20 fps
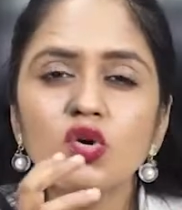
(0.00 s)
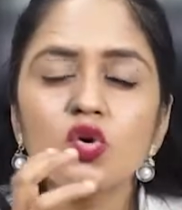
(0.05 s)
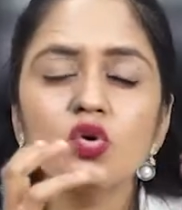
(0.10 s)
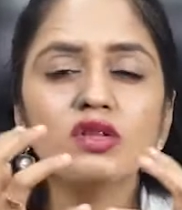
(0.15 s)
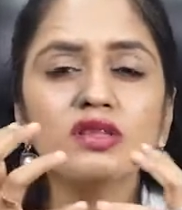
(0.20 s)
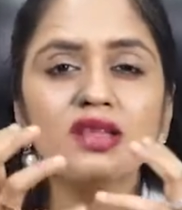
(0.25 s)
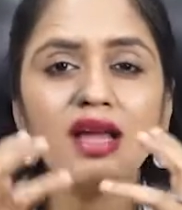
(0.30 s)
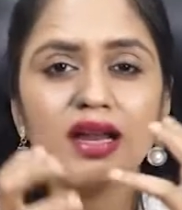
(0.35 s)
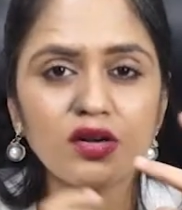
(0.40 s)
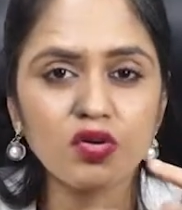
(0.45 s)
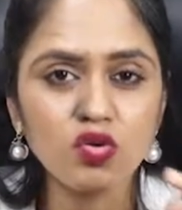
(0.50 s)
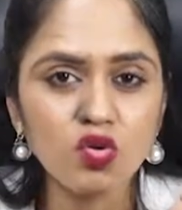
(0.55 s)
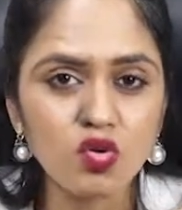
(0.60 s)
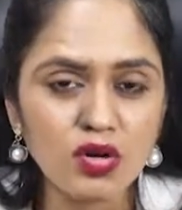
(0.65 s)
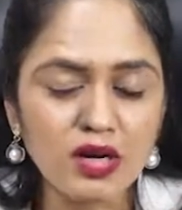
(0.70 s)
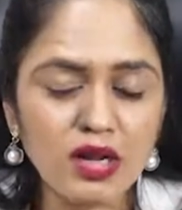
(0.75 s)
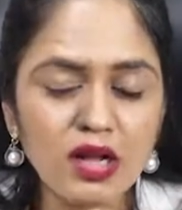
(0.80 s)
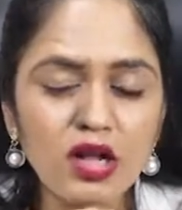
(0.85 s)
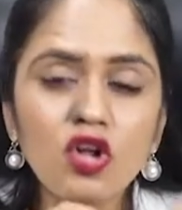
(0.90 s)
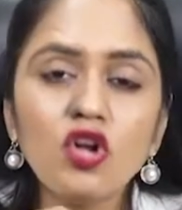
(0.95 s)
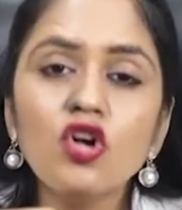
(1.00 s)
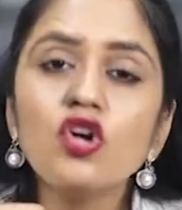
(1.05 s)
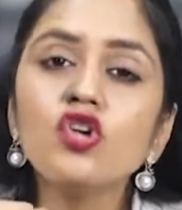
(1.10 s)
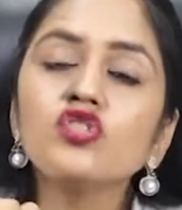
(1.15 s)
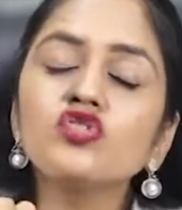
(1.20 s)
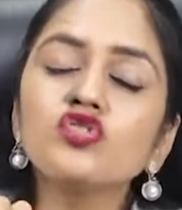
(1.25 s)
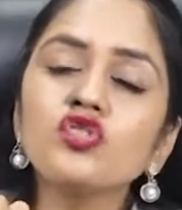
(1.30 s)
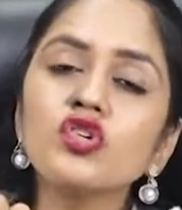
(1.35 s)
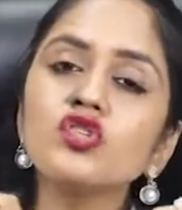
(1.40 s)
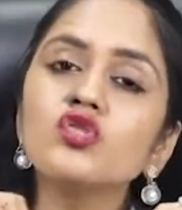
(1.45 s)
look that good.
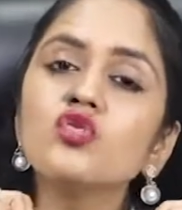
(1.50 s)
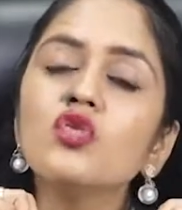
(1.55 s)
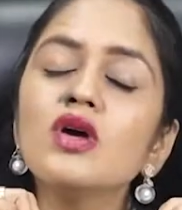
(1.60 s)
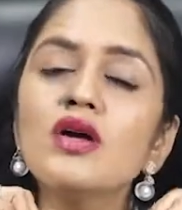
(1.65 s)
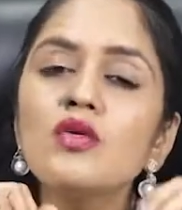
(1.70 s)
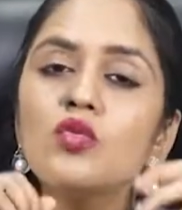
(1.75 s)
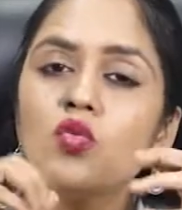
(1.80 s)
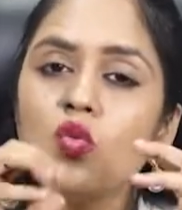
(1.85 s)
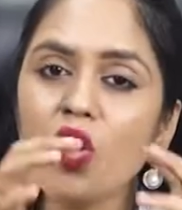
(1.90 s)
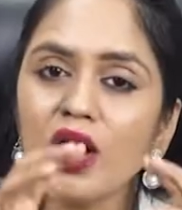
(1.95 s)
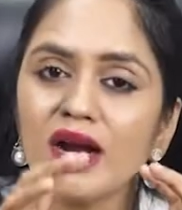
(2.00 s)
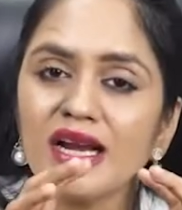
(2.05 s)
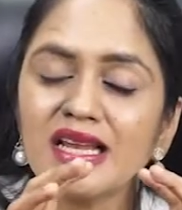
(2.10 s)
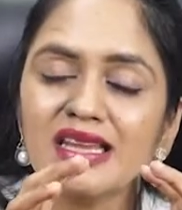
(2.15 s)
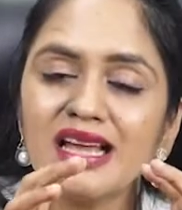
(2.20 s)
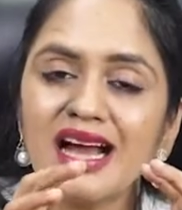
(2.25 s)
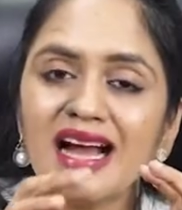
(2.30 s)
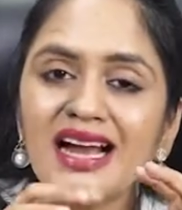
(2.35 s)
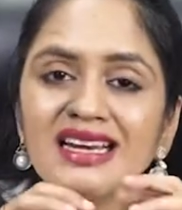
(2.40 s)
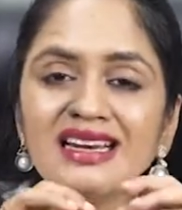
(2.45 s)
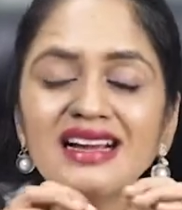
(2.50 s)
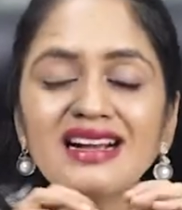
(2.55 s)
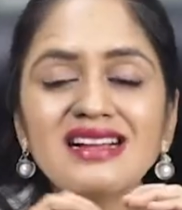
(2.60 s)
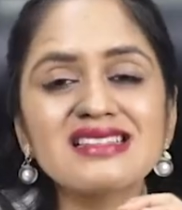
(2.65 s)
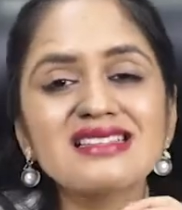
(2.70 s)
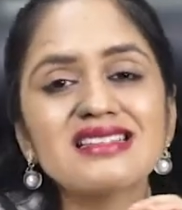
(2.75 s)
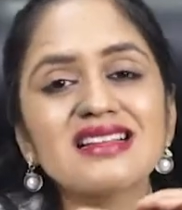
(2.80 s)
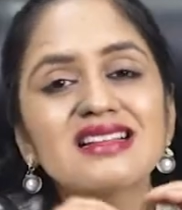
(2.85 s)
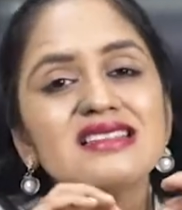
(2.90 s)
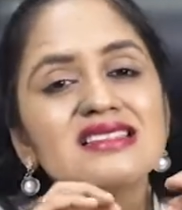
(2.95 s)
So to avoid that, a
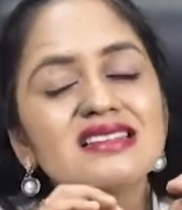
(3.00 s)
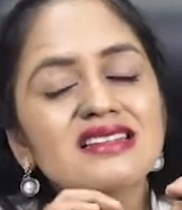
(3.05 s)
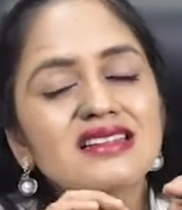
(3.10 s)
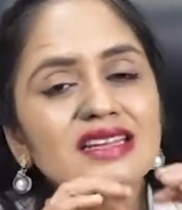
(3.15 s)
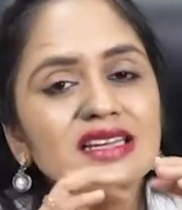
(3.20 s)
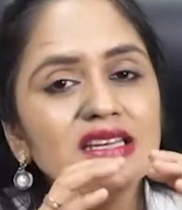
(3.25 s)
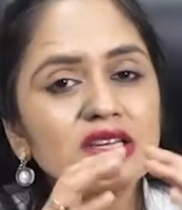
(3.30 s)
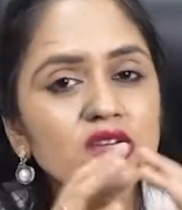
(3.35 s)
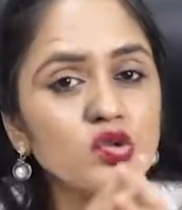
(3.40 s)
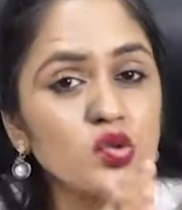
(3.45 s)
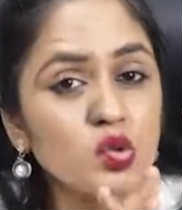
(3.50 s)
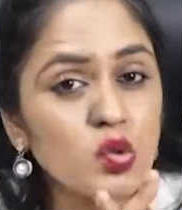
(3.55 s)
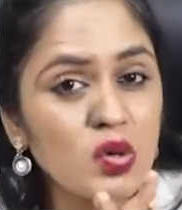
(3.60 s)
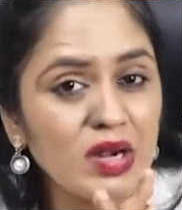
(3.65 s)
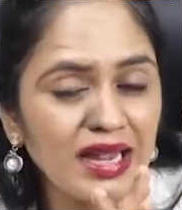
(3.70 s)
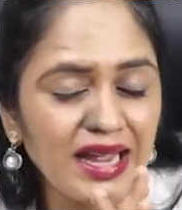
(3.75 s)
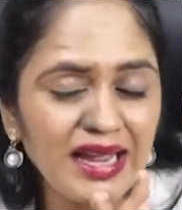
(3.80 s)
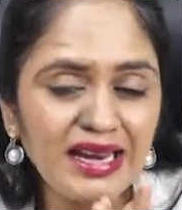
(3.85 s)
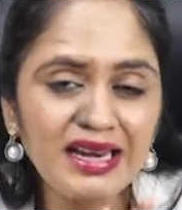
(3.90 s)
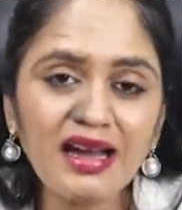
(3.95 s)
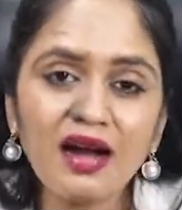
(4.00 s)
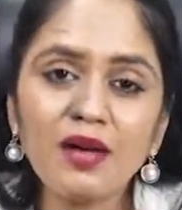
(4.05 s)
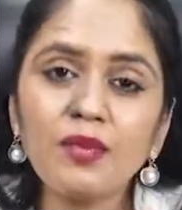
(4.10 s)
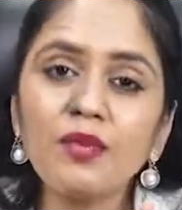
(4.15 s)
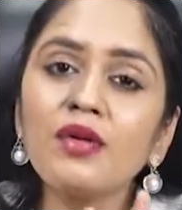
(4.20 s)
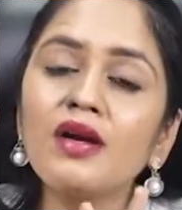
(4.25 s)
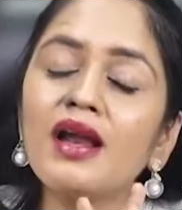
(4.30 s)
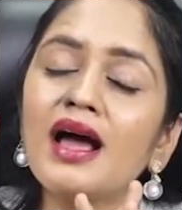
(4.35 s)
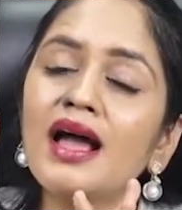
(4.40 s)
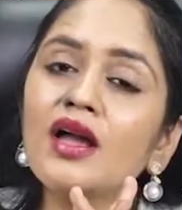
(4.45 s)
sunscreen you can
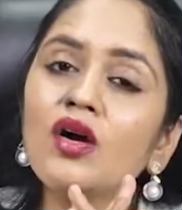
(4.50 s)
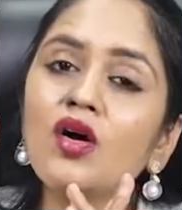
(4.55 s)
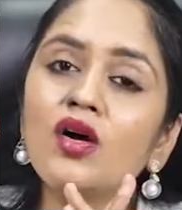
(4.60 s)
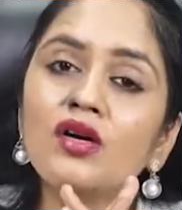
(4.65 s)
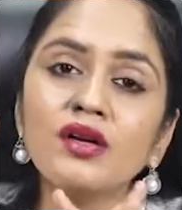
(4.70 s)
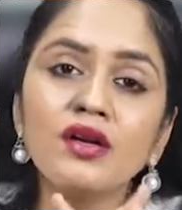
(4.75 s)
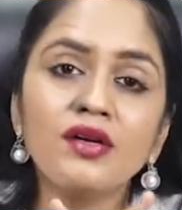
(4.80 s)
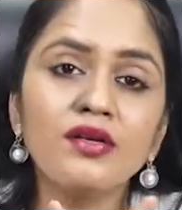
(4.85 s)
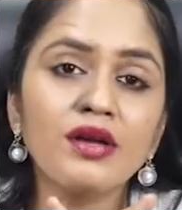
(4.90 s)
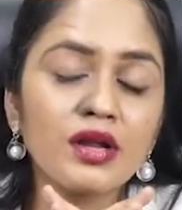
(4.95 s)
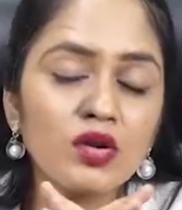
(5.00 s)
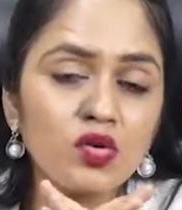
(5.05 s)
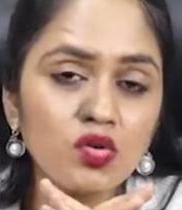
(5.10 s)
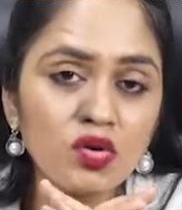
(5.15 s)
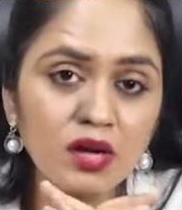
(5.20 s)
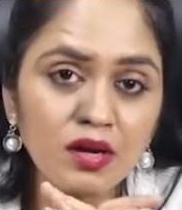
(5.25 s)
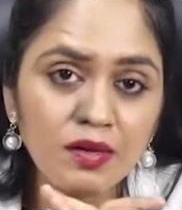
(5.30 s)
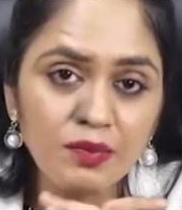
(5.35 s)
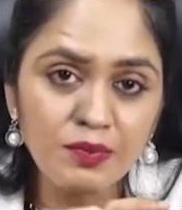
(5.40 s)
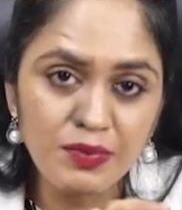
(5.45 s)
apply on a regular